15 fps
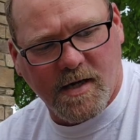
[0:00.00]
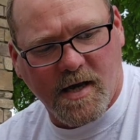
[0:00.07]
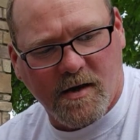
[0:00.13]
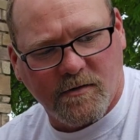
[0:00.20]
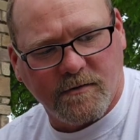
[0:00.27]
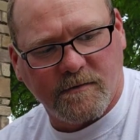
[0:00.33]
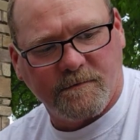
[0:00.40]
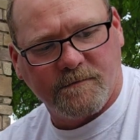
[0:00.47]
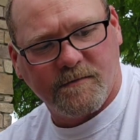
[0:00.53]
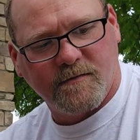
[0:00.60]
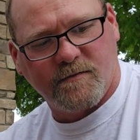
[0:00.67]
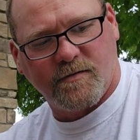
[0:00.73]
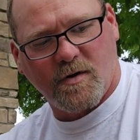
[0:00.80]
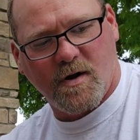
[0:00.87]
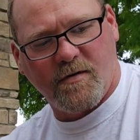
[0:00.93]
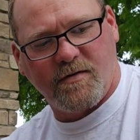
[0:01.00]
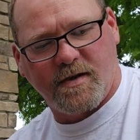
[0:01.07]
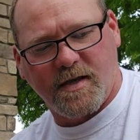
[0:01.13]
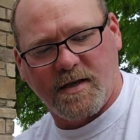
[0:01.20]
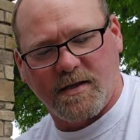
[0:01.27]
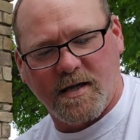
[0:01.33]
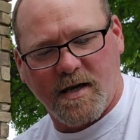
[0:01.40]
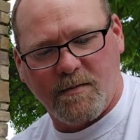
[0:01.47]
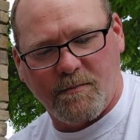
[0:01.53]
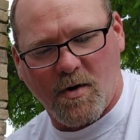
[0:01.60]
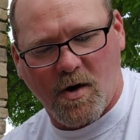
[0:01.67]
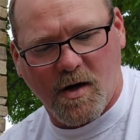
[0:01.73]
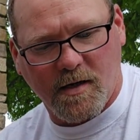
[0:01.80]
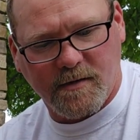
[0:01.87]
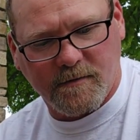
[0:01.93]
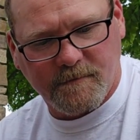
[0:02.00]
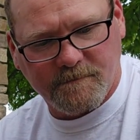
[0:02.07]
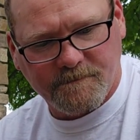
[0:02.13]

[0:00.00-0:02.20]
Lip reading: down for everything that I bought.